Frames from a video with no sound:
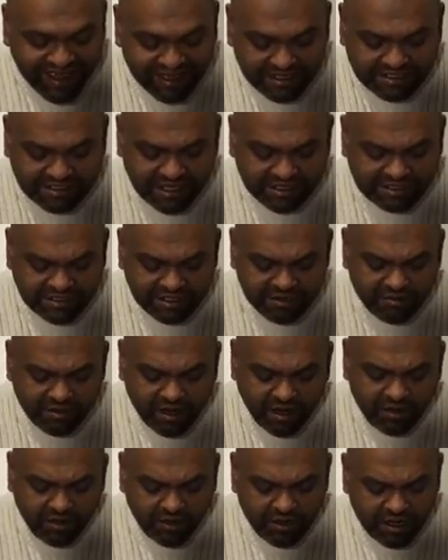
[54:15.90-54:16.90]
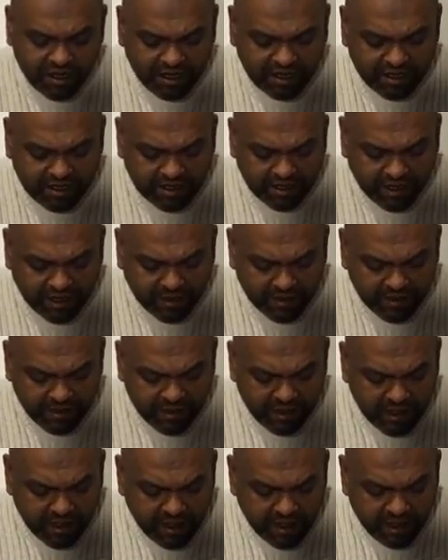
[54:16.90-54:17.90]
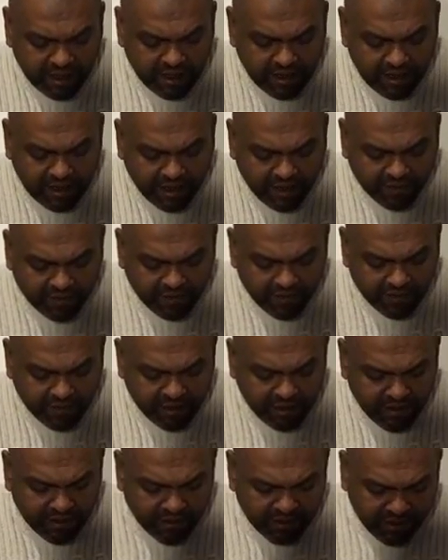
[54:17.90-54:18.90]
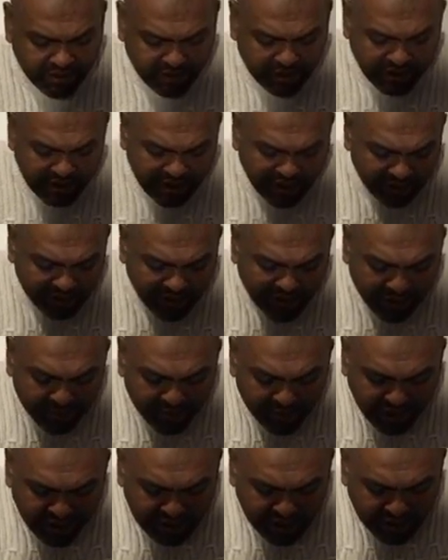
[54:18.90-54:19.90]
Jackson Mia Huida Gita. Now that bread